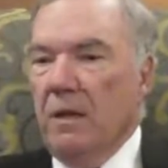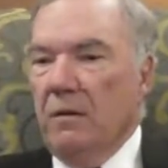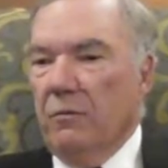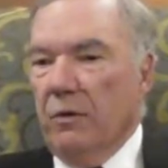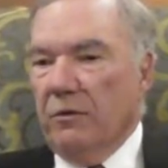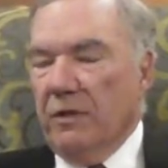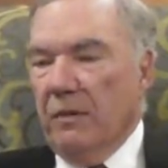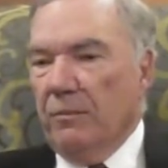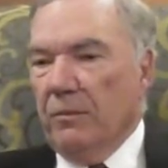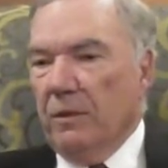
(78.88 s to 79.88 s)
For
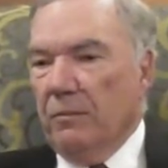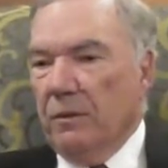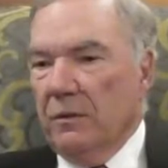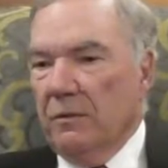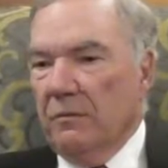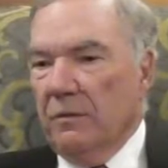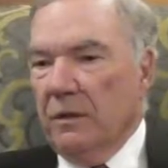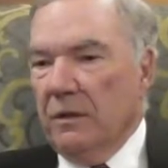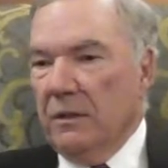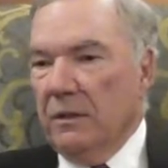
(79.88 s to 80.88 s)
example, number
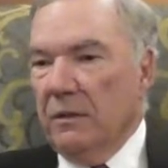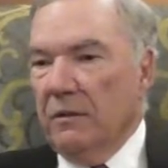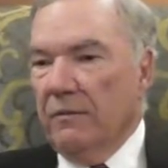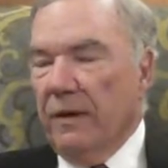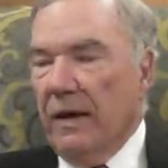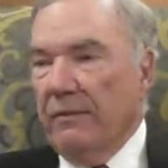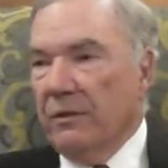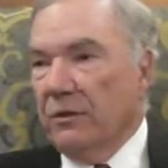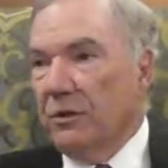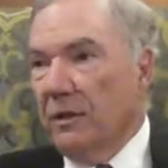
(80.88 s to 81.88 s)
5
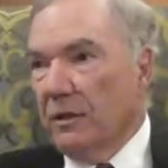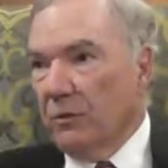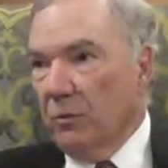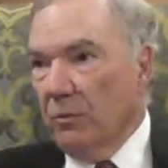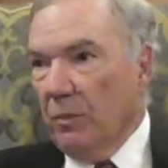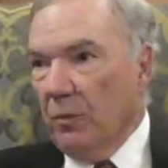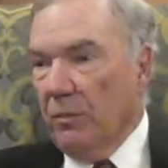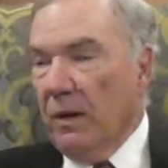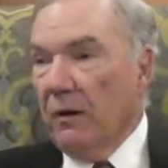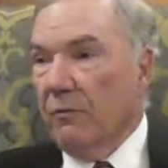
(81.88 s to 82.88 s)
and 6 were
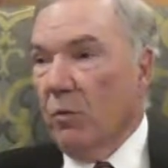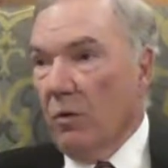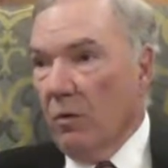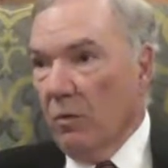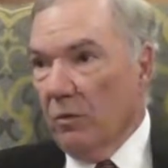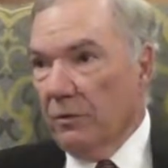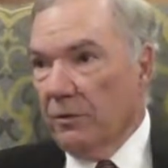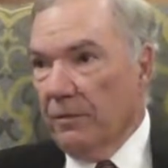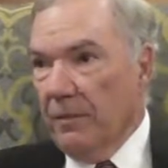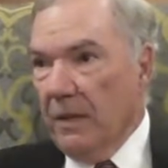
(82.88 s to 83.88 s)
both par 4
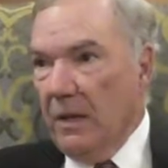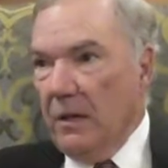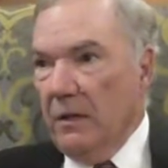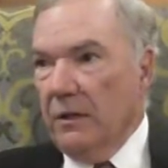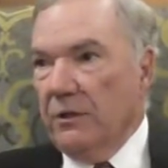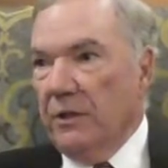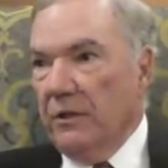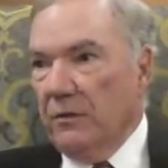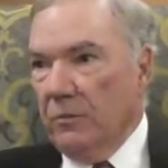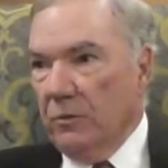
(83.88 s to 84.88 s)
holes. They
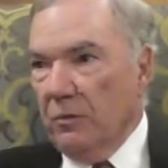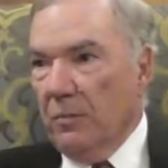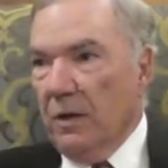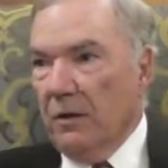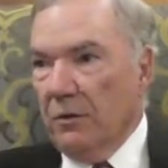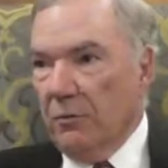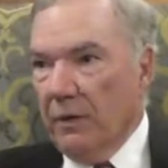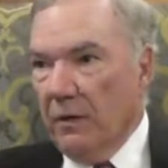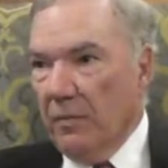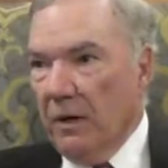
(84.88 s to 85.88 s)
changed them to a par
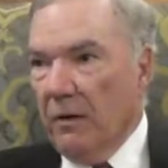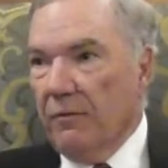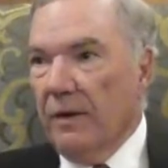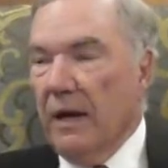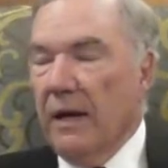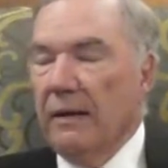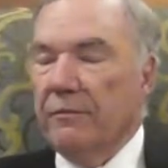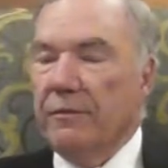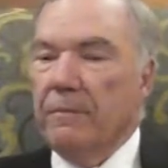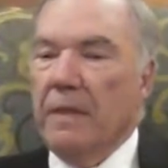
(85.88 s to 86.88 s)
3 and a par
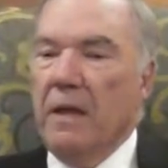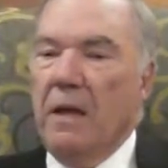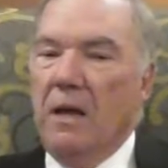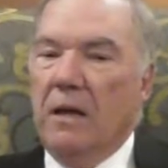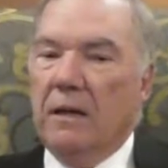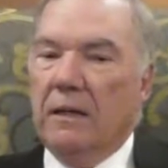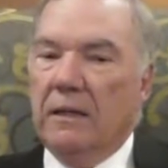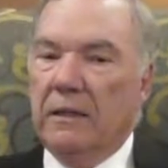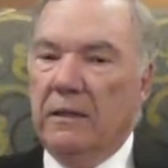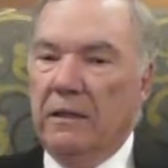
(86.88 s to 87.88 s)
5.
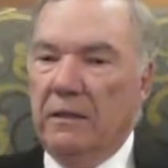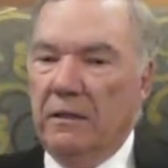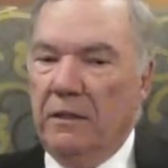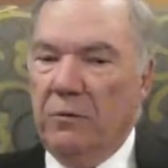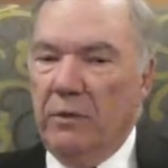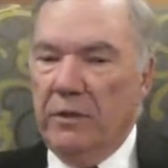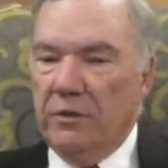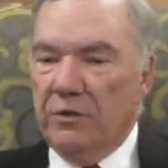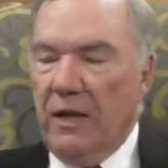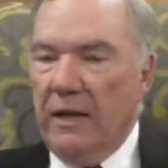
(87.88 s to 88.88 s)
He
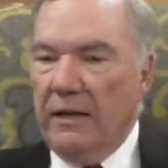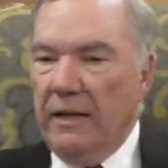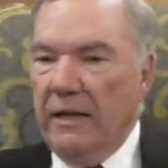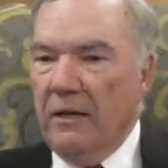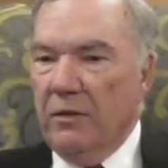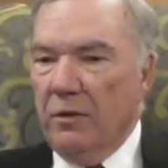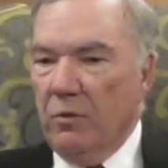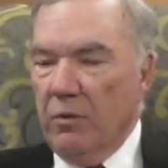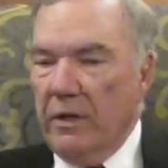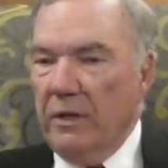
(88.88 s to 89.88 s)
redesigned 8 of the
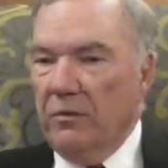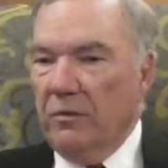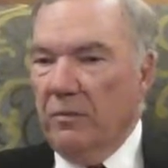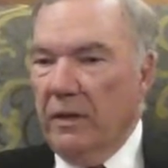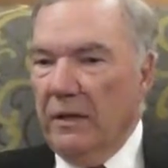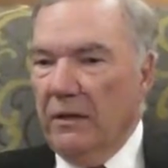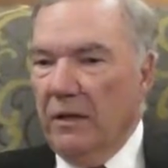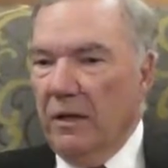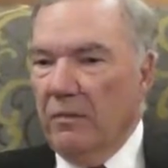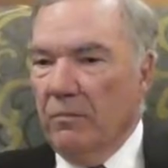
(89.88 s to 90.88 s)
greens and made
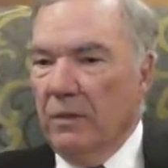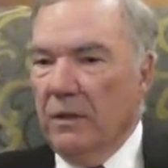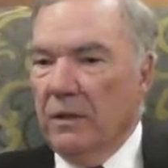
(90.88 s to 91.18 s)
them,